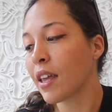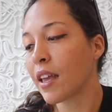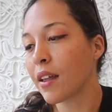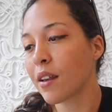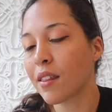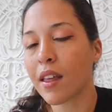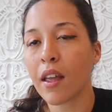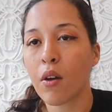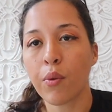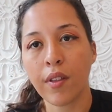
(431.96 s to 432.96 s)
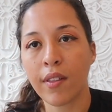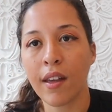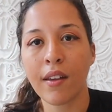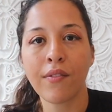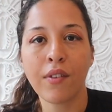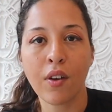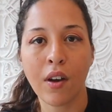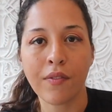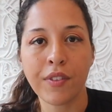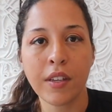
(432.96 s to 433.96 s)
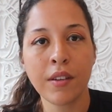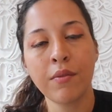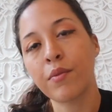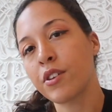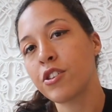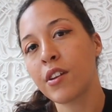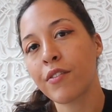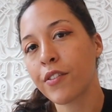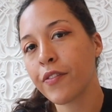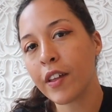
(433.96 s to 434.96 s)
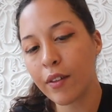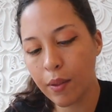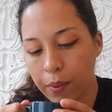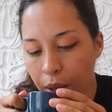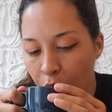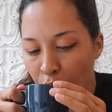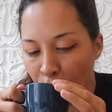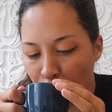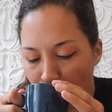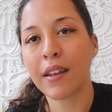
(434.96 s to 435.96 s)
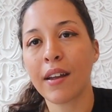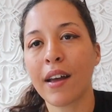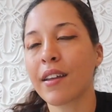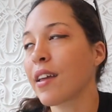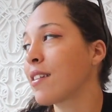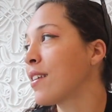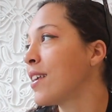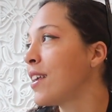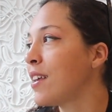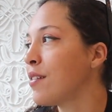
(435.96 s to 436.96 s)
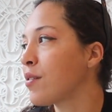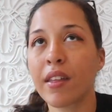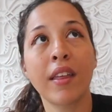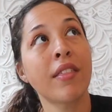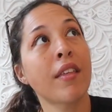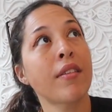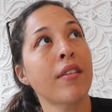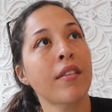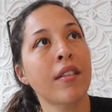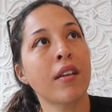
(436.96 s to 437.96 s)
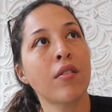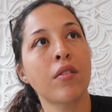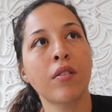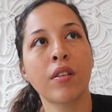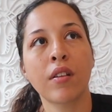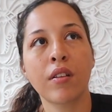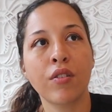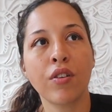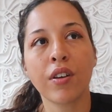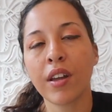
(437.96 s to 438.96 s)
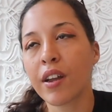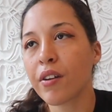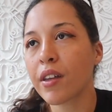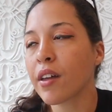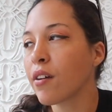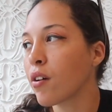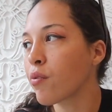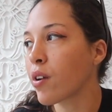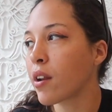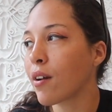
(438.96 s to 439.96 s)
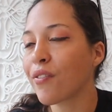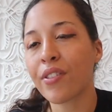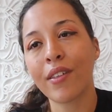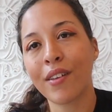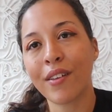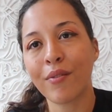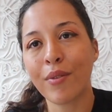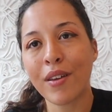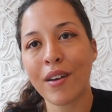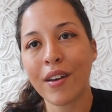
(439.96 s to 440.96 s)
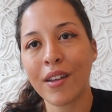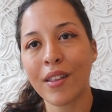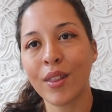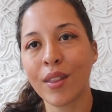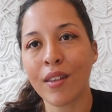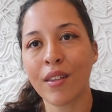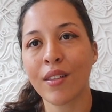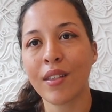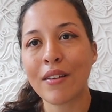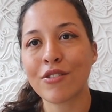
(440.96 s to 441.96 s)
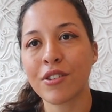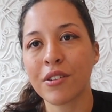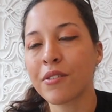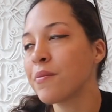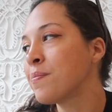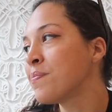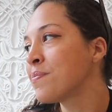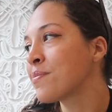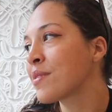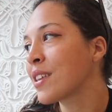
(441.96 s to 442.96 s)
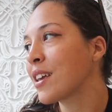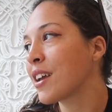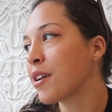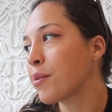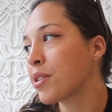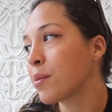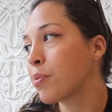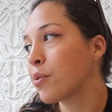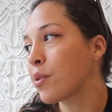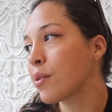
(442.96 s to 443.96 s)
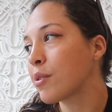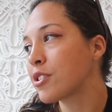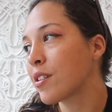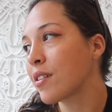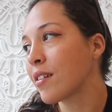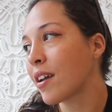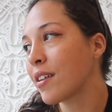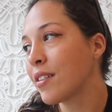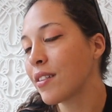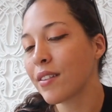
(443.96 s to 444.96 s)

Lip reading: And they always have coffee, which never fails me. And I get to eat right in this little nook area right off the Riyadh's central area with the pool, which is nice.